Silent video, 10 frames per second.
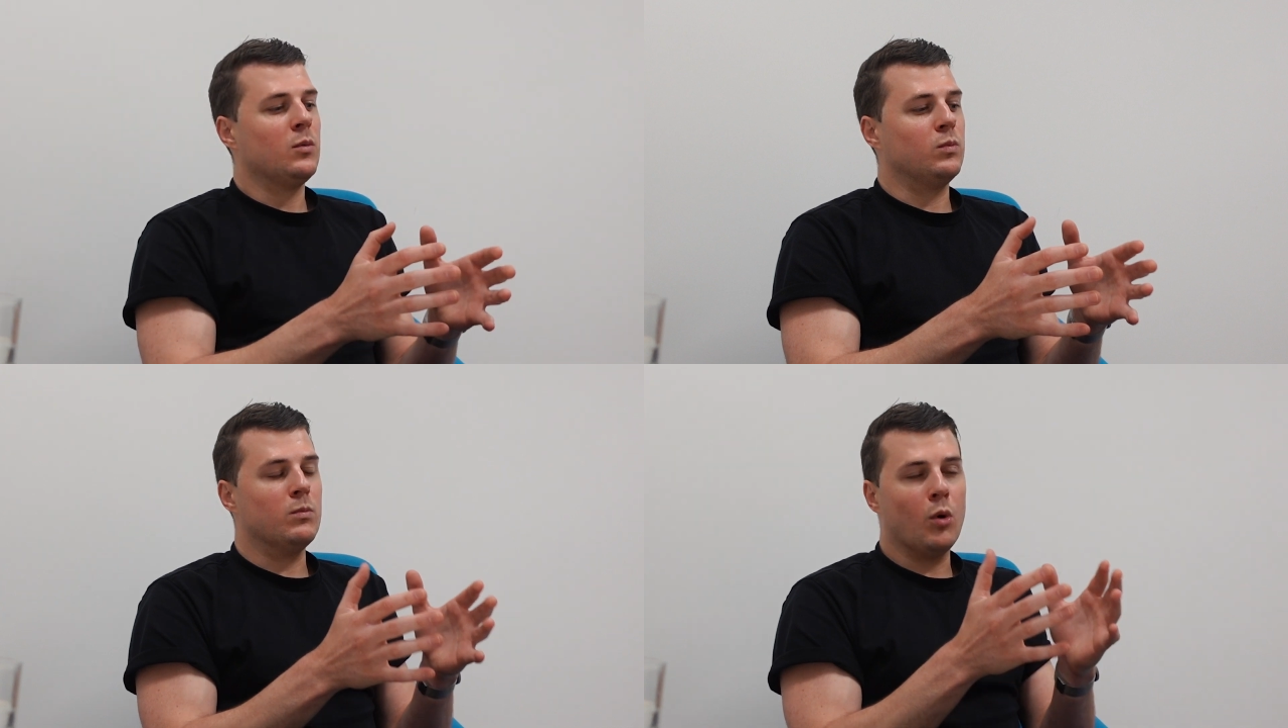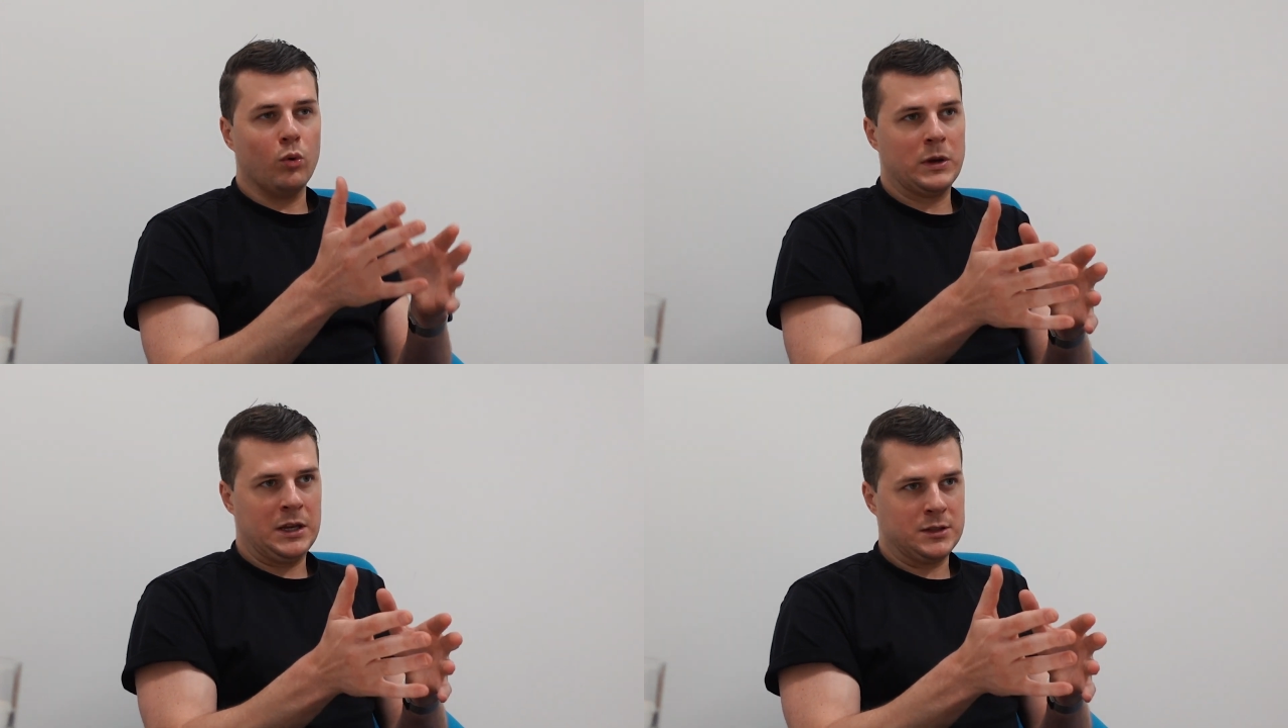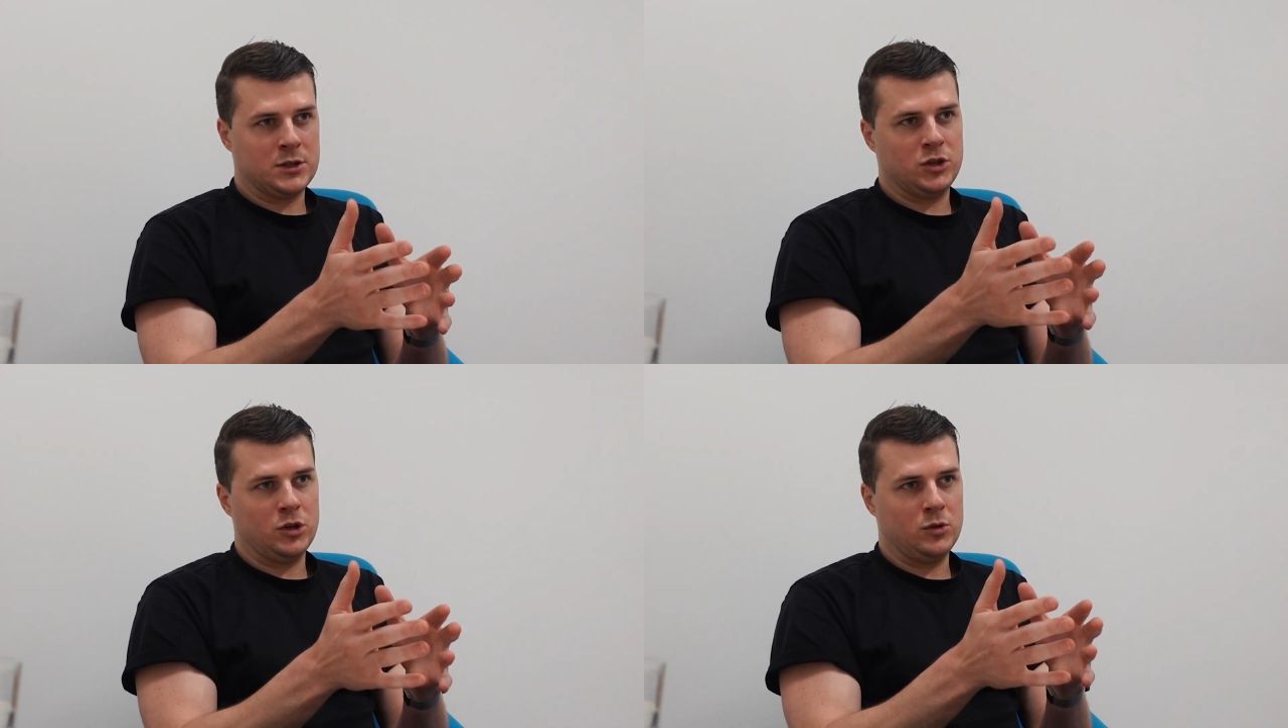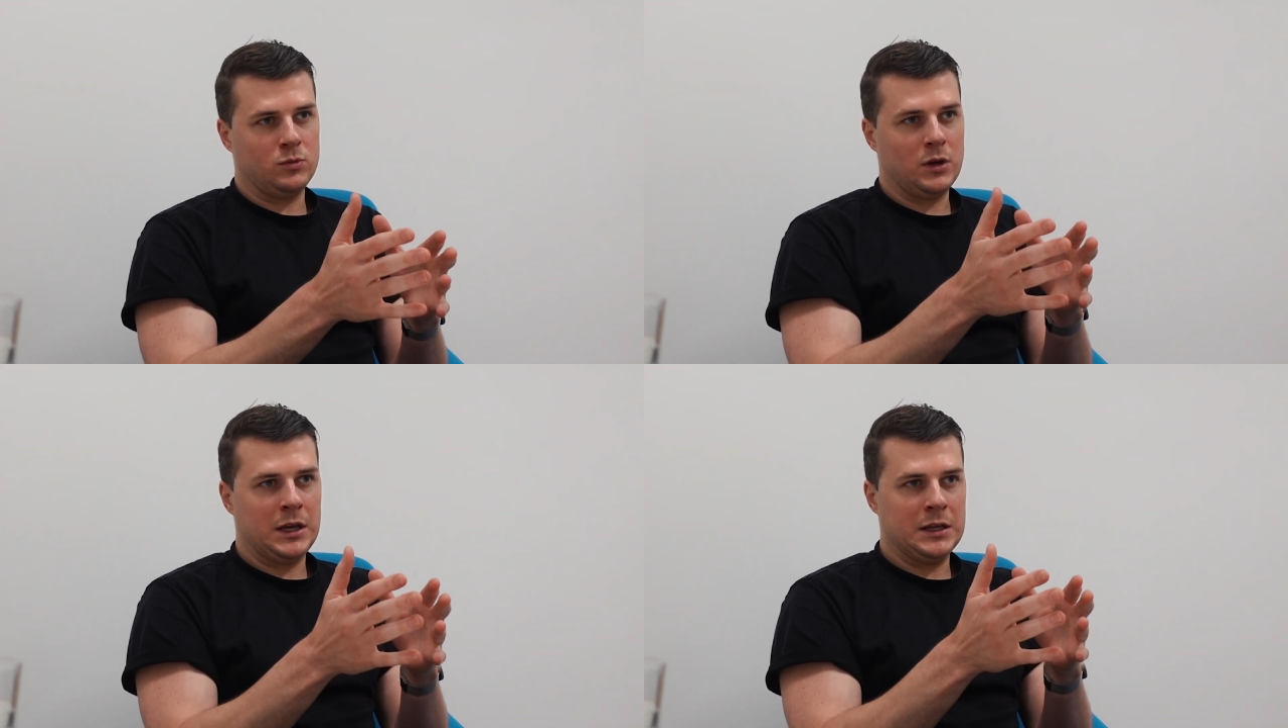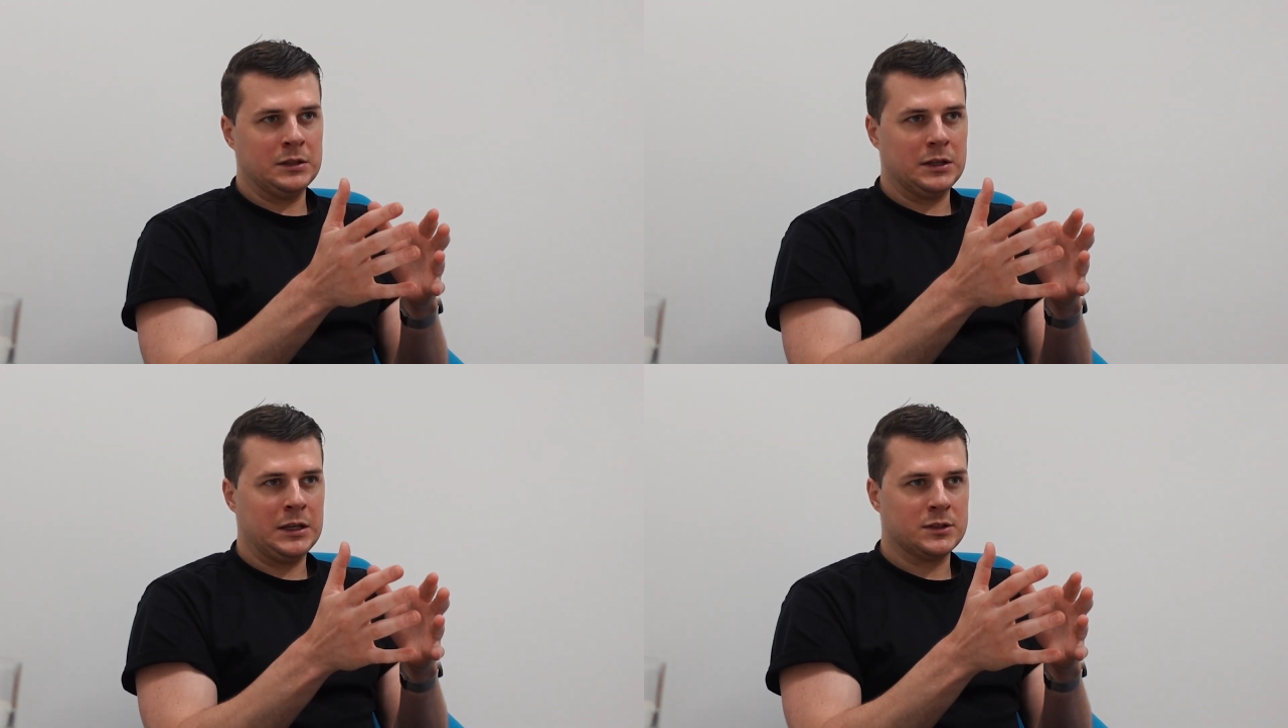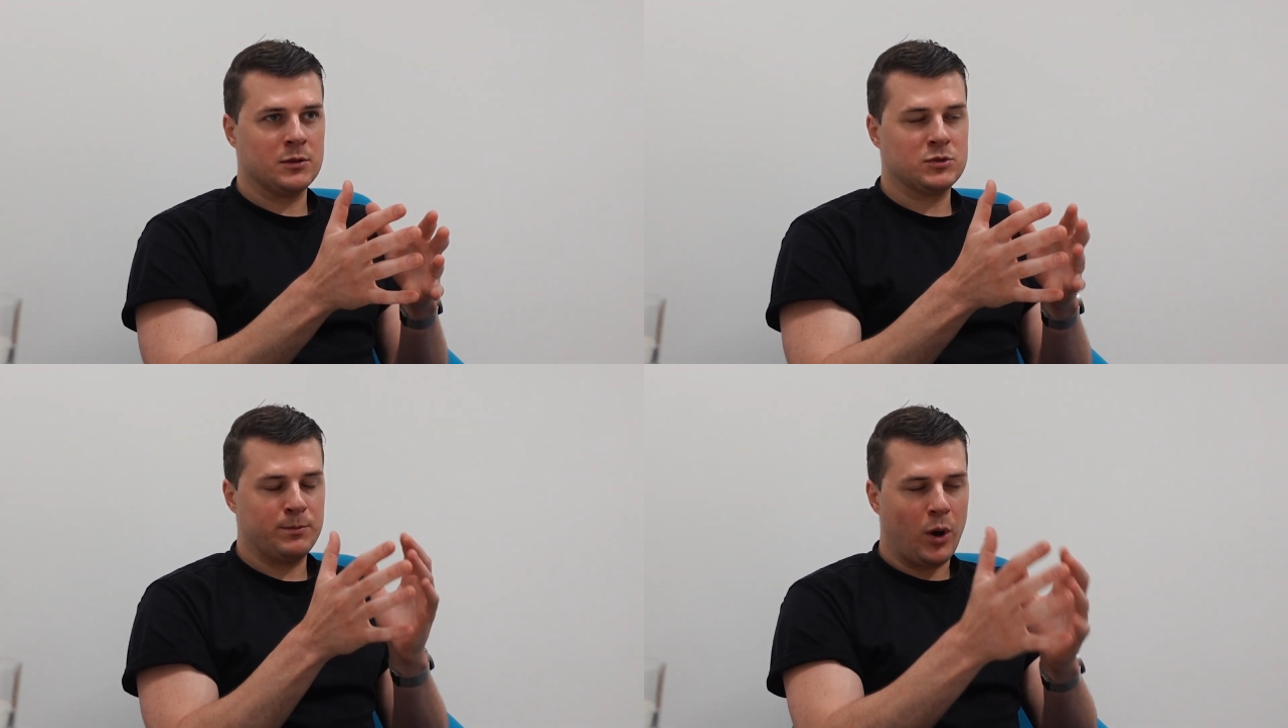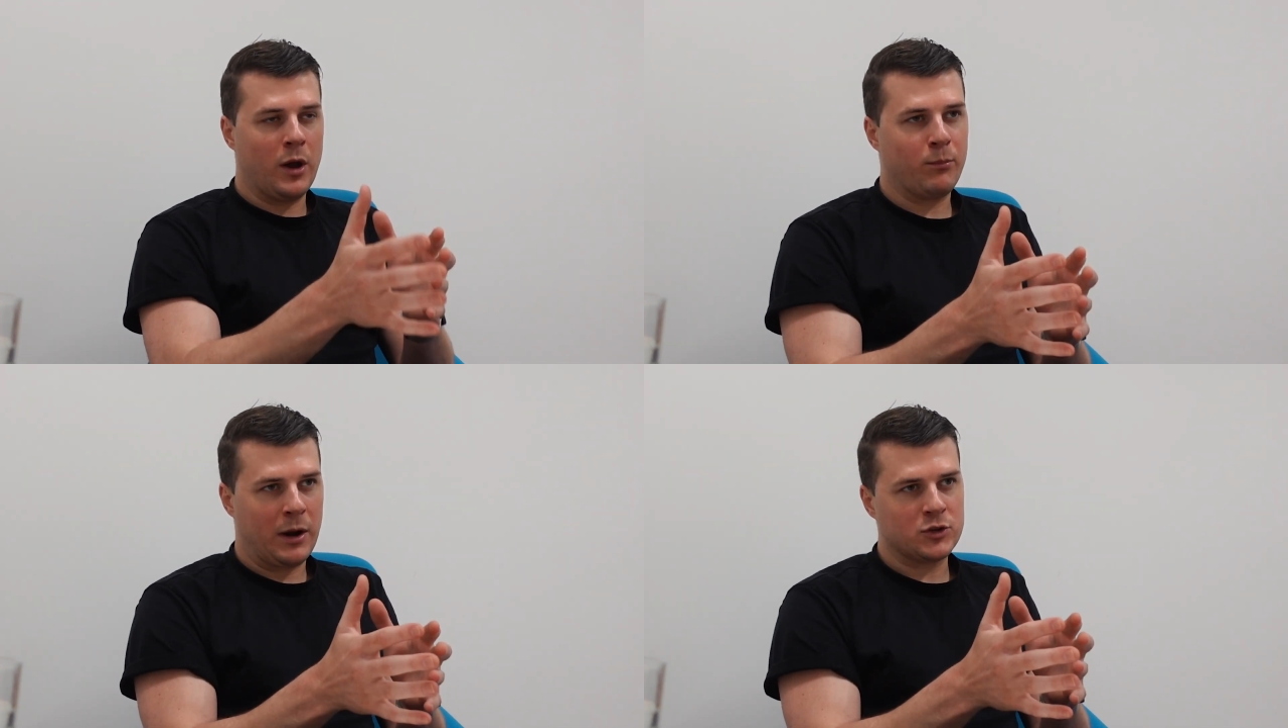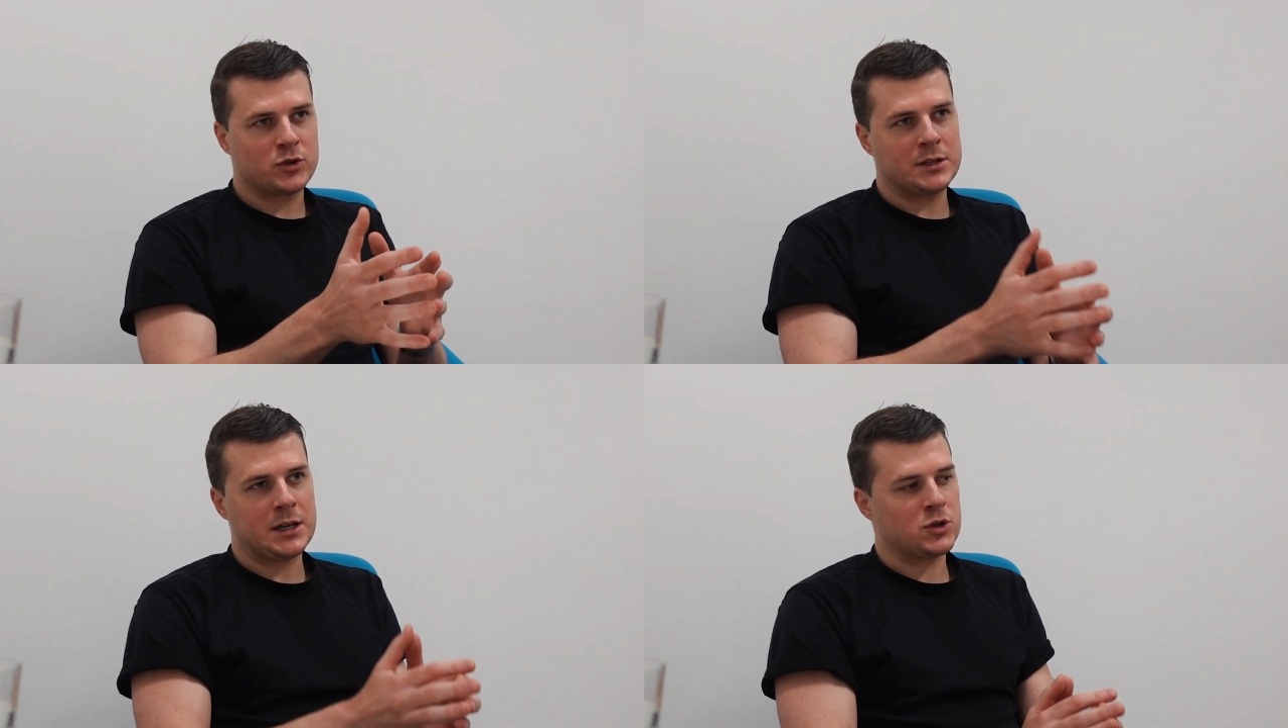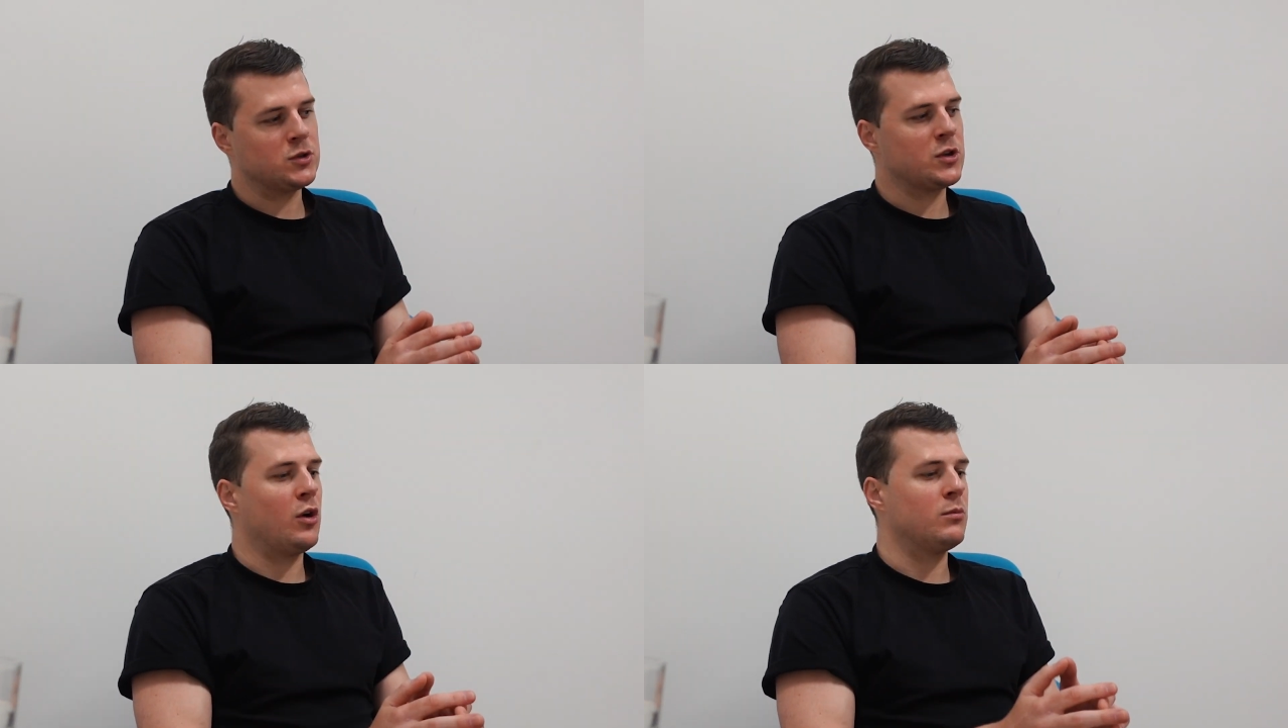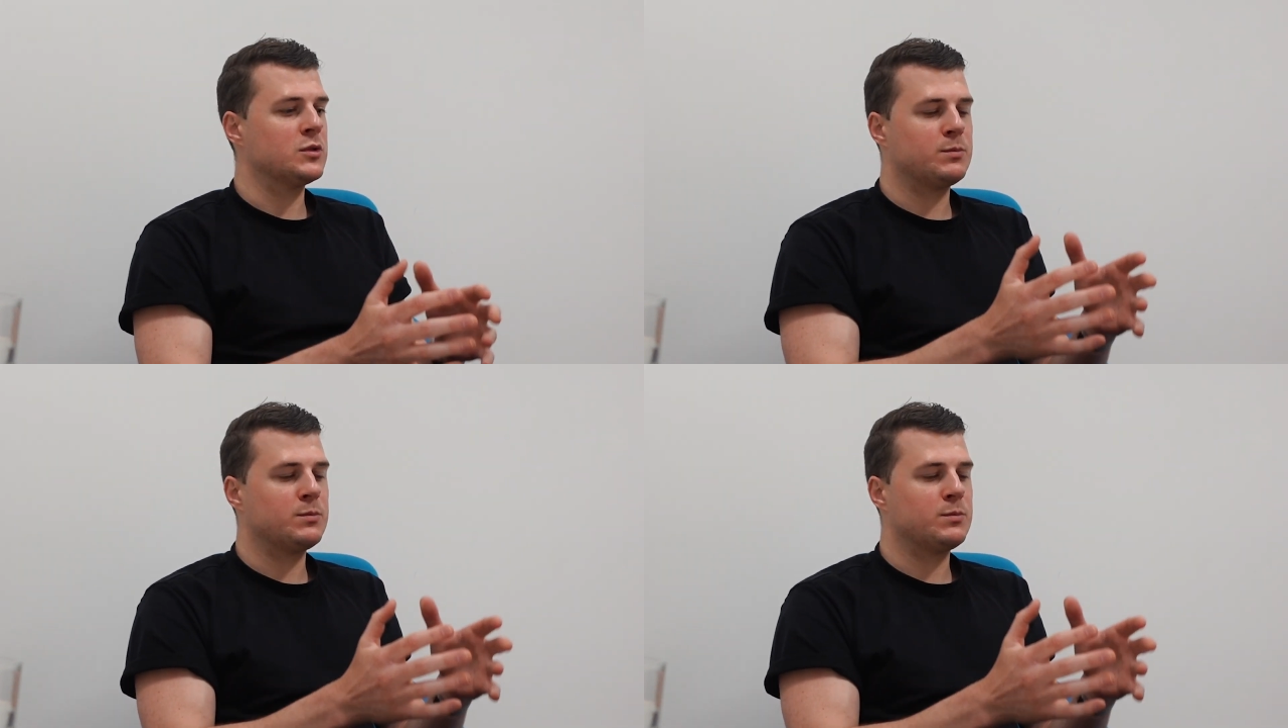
More we need to do in terms of buying branch transaction times,